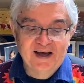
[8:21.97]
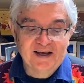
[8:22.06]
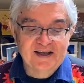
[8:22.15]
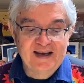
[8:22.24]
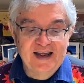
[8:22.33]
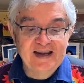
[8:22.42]

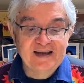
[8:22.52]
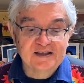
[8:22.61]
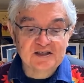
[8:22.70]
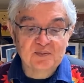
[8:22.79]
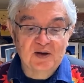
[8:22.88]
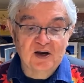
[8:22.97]

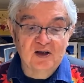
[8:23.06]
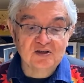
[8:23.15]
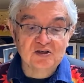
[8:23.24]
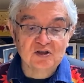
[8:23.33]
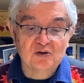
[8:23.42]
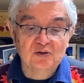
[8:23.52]
Canadians, but
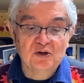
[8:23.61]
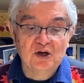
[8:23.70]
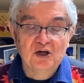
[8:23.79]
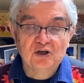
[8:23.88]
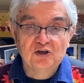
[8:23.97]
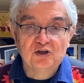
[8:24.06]
also
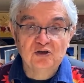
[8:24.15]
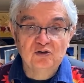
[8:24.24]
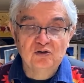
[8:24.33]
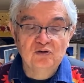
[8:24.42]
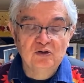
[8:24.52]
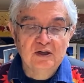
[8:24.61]

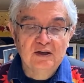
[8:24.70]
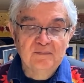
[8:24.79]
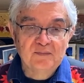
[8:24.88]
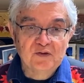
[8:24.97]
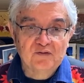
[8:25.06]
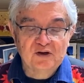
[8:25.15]
to
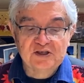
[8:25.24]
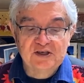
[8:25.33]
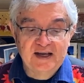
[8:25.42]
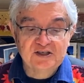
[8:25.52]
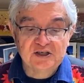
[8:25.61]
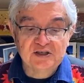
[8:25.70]
First
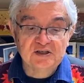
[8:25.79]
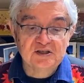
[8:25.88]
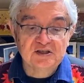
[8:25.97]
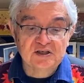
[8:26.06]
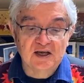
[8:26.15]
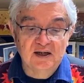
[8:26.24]

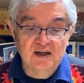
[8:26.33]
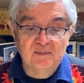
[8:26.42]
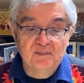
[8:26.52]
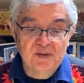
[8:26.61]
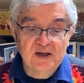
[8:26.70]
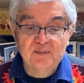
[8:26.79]
Nations
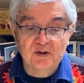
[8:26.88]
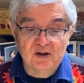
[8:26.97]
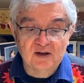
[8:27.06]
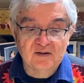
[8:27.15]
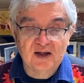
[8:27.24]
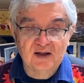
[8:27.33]
people.